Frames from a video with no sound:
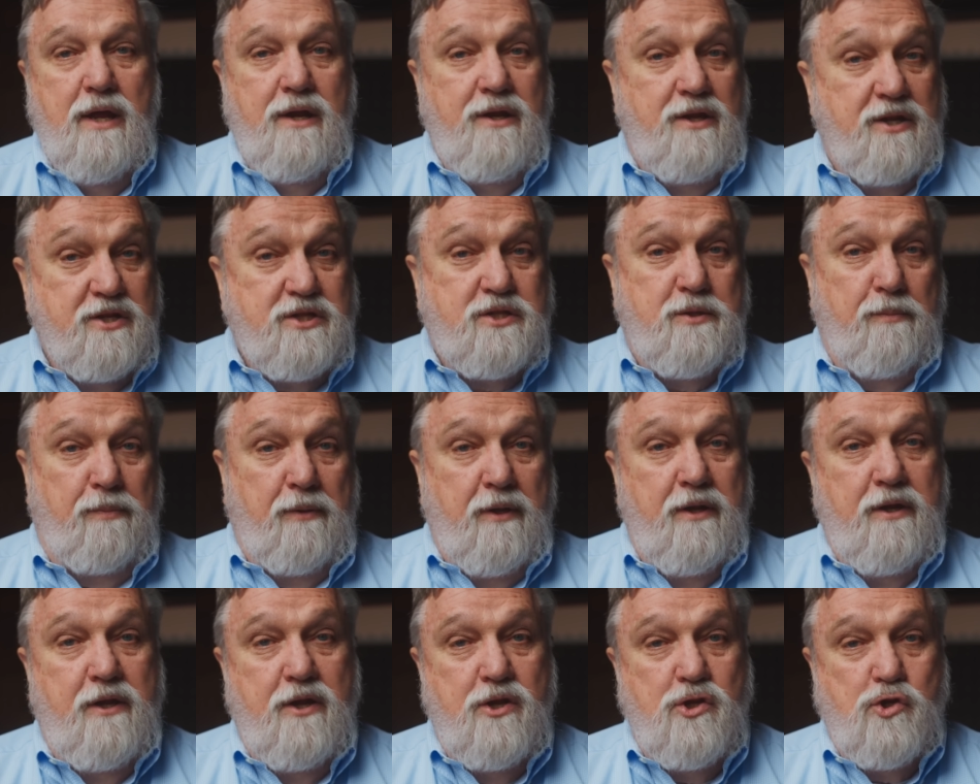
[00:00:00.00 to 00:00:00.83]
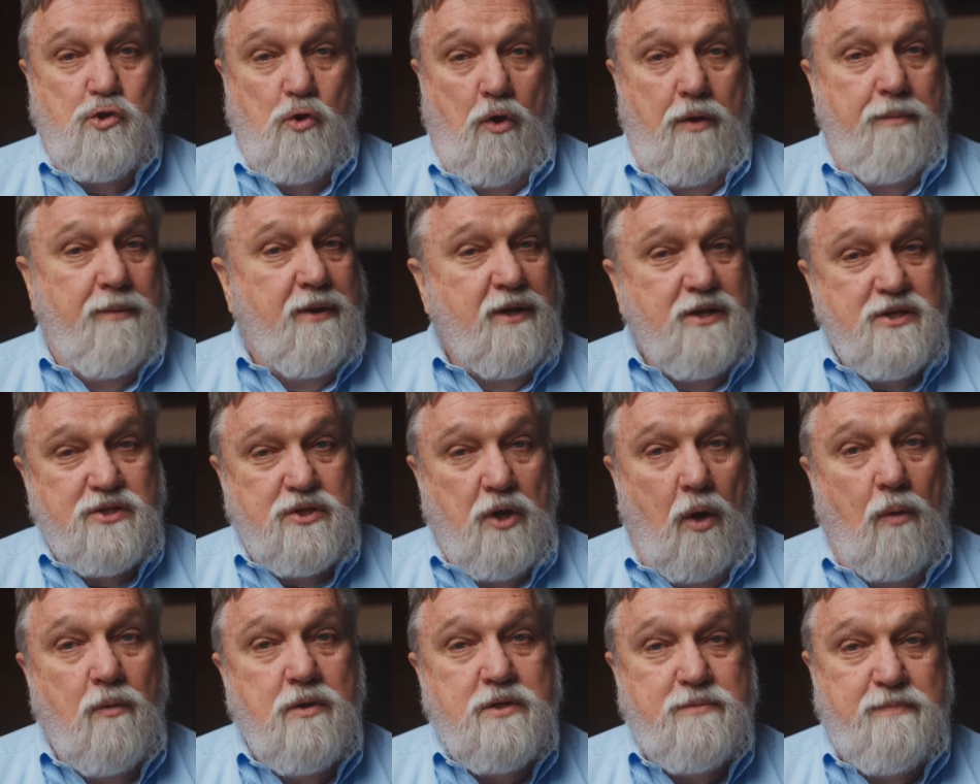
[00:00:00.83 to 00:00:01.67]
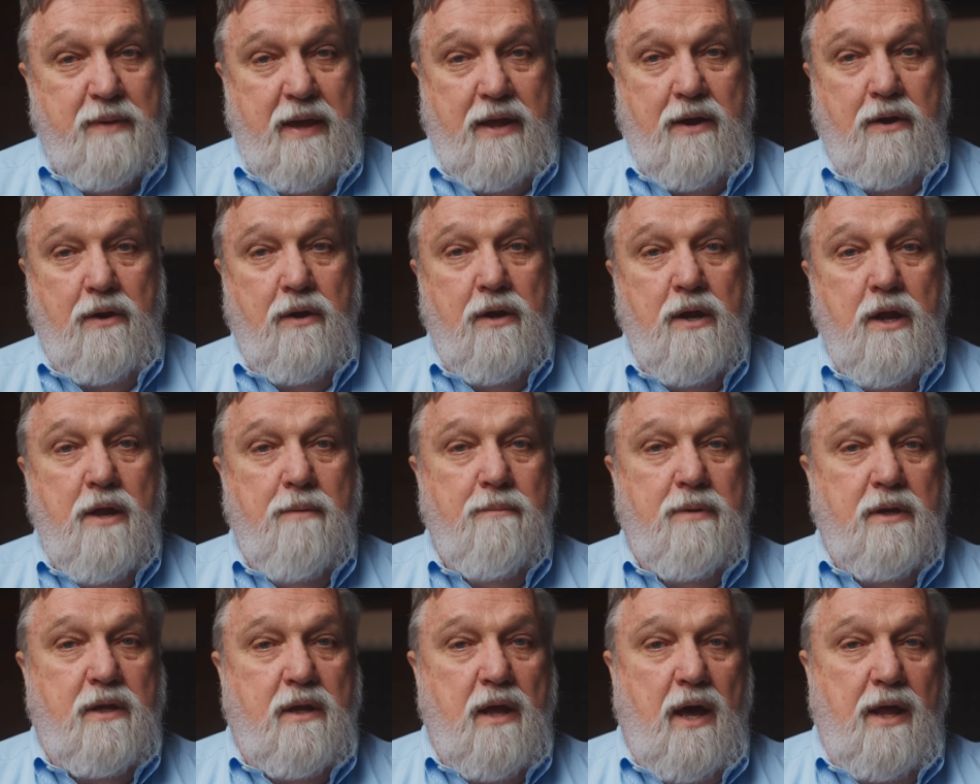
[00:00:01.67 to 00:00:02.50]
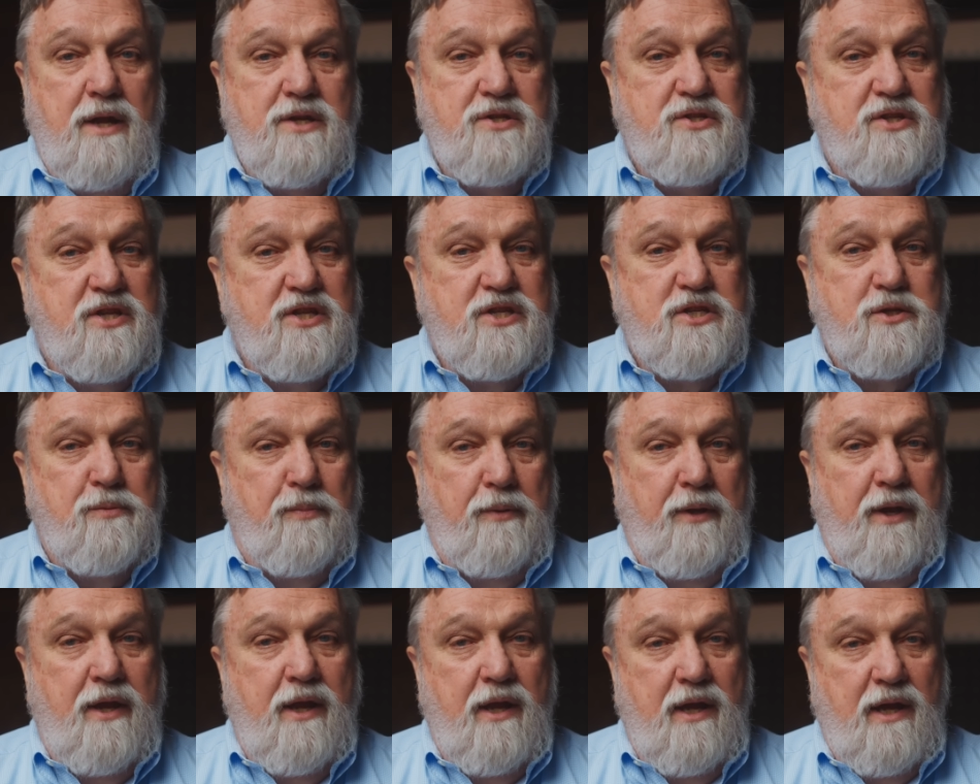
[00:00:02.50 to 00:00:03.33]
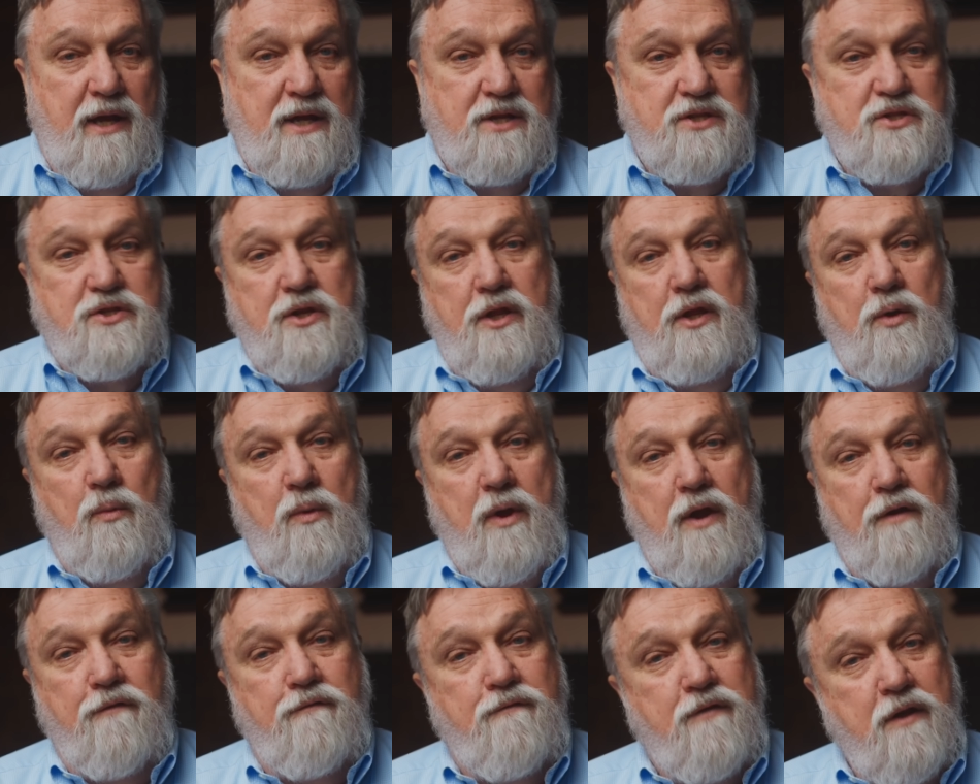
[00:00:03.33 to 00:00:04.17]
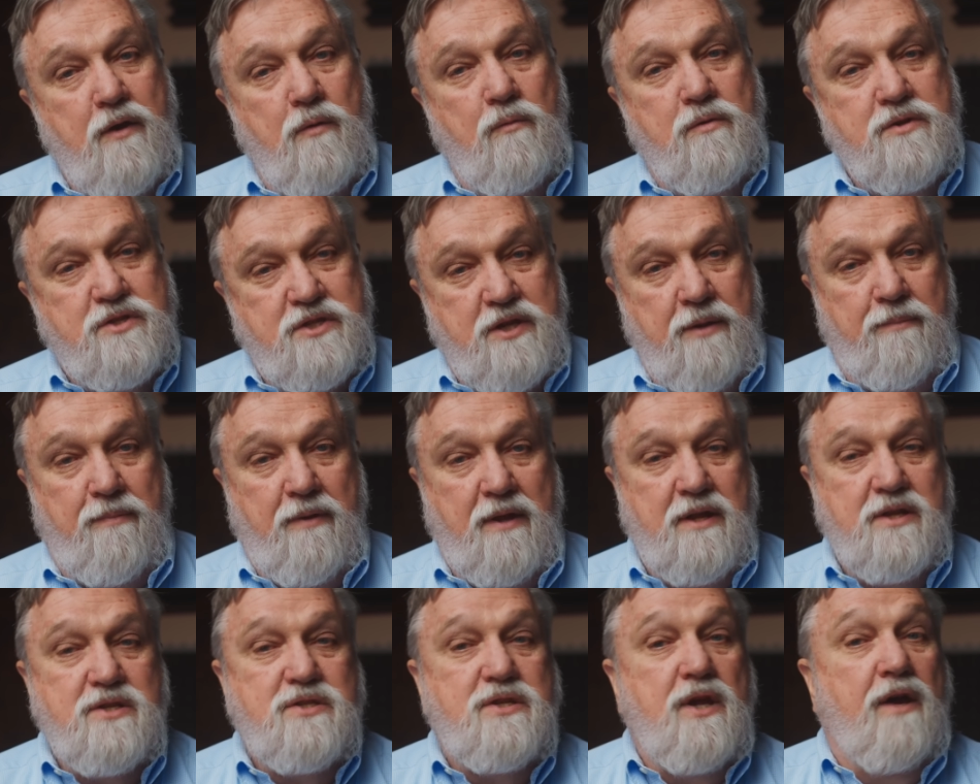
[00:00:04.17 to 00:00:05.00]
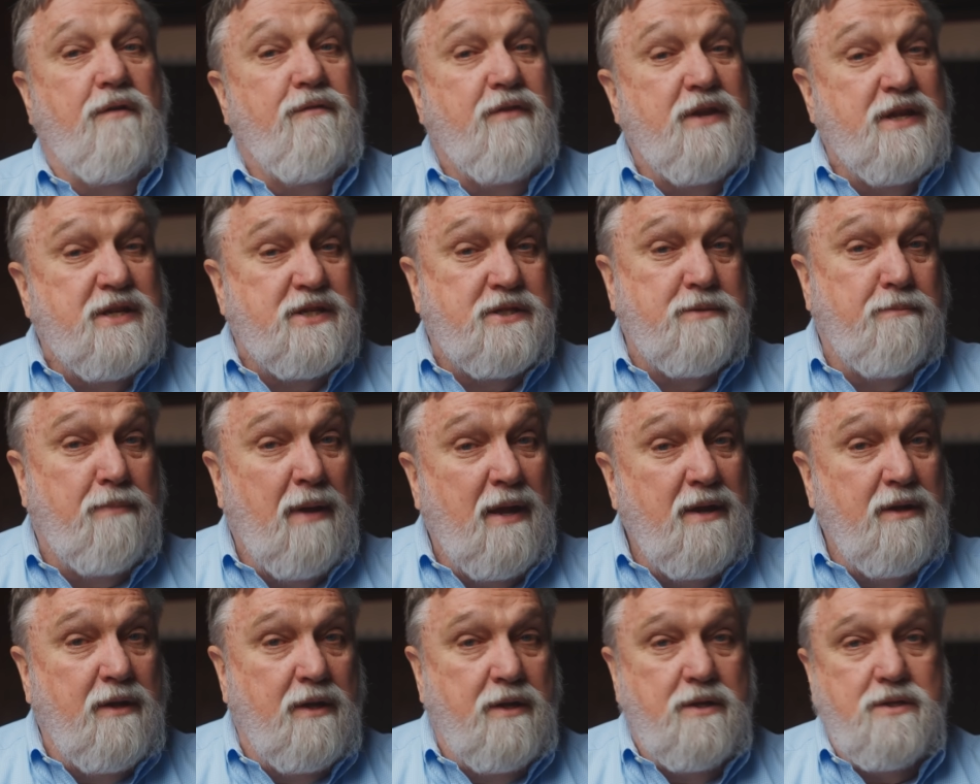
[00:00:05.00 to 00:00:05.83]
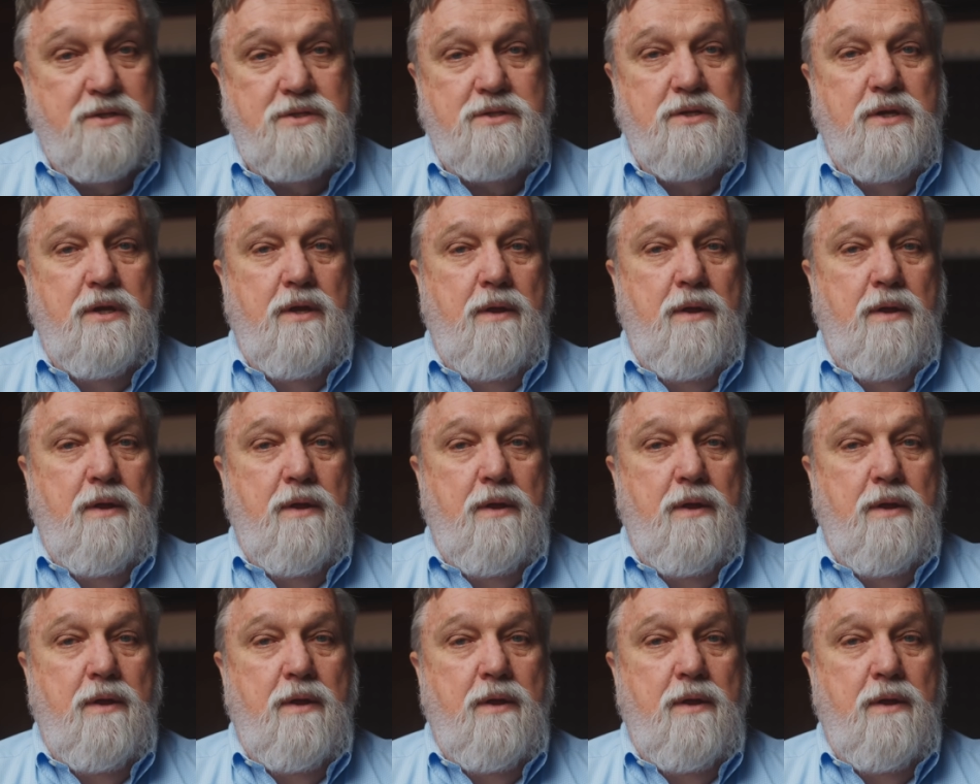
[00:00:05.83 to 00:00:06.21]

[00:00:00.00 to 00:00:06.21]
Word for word: Disciplined enjoyment is always better, but God is disciplining us so that we are fit recipients of his abundance.